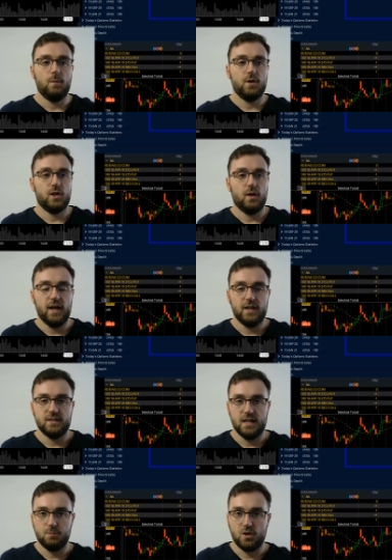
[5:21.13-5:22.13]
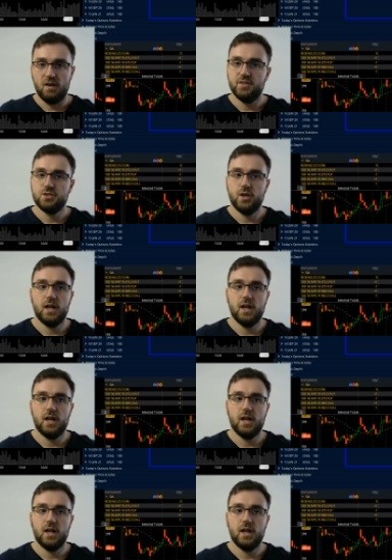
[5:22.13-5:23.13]
I'm going to go ahead and take profits on it
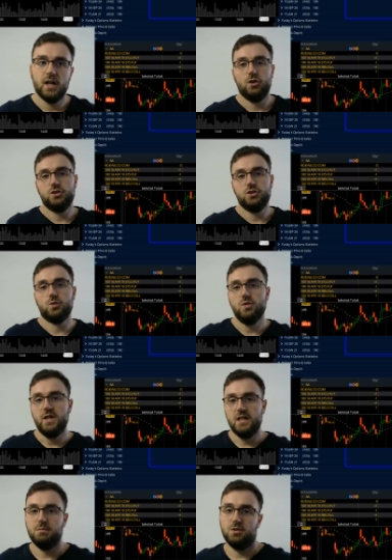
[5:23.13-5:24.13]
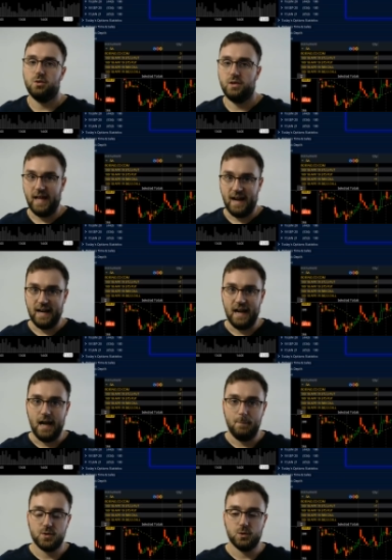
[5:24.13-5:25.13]
and look to redeploy that
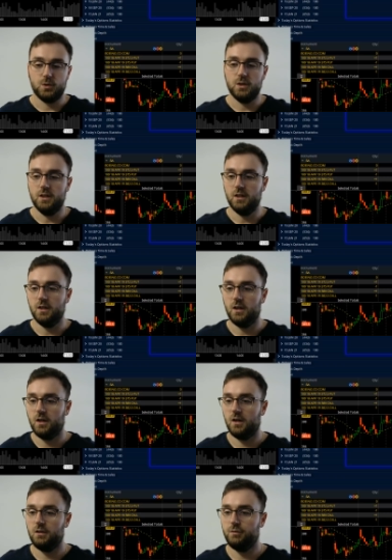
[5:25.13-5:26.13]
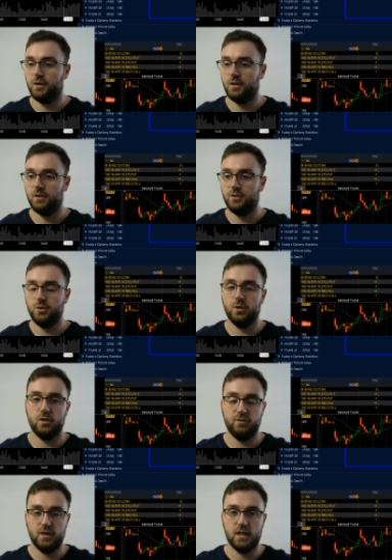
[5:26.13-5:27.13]
capital of
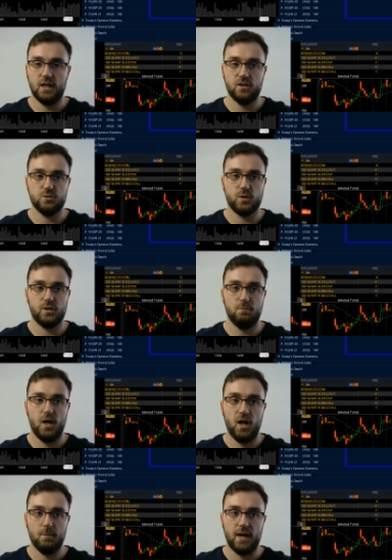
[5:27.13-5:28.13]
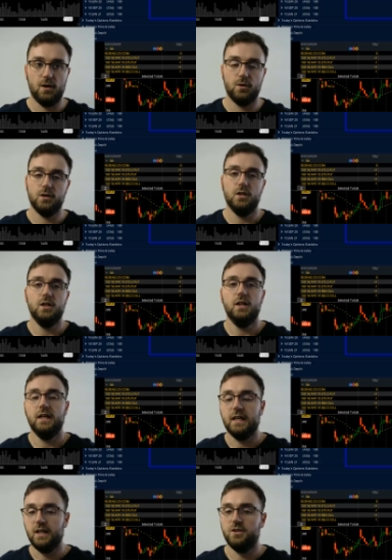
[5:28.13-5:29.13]
$250 worth of buying power
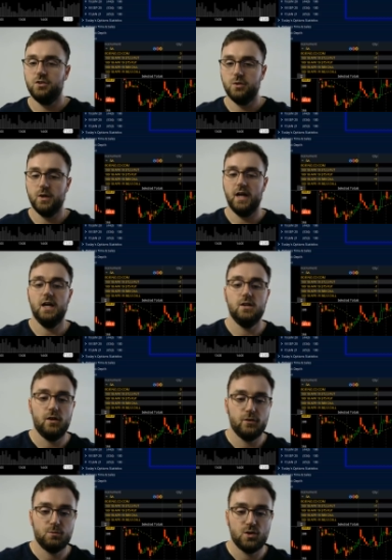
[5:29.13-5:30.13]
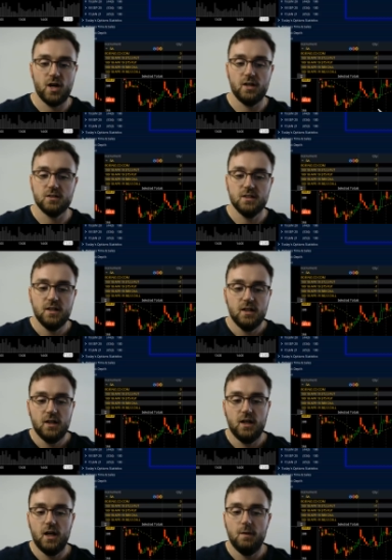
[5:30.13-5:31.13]
into another product,
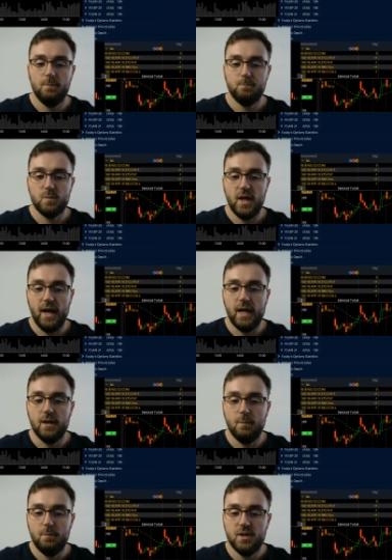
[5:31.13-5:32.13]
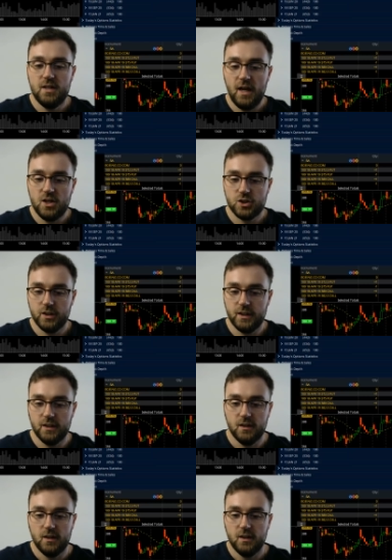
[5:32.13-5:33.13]
and potentially,